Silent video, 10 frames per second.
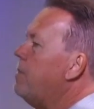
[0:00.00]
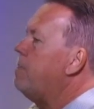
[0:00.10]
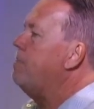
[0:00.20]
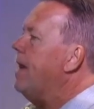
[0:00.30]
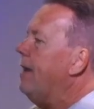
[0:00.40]

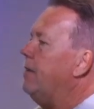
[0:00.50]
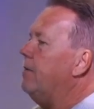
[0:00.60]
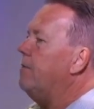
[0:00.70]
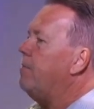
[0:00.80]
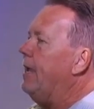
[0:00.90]

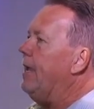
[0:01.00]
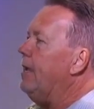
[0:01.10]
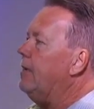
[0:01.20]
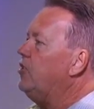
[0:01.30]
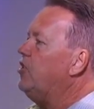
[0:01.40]
that
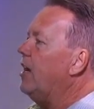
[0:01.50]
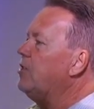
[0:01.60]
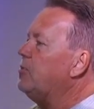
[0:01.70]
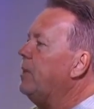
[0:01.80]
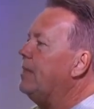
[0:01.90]
the
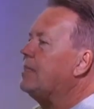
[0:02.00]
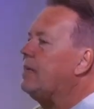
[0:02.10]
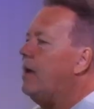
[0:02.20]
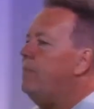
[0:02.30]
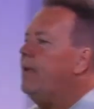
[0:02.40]
judgment is
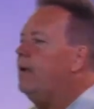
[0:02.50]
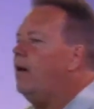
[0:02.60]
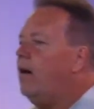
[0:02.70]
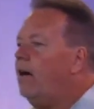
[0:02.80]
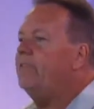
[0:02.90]
coming
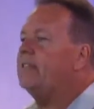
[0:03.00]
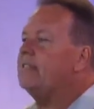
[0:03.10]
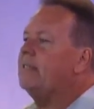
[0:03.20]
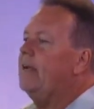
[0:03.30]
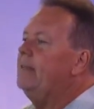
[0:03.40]
on the
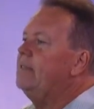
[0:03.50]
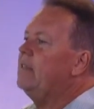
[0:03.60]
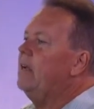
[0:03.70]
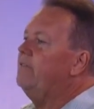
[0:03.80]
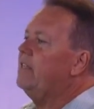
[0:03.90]
sons
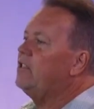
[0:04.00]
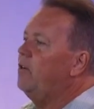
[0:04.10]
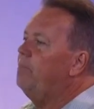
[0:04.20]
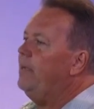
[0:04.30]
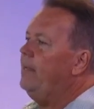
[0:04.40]
of
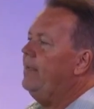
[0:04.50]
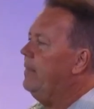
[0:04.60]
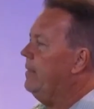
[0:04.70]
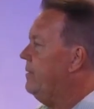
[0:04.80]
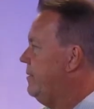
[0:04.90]

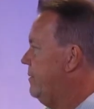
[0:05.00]
disobedience.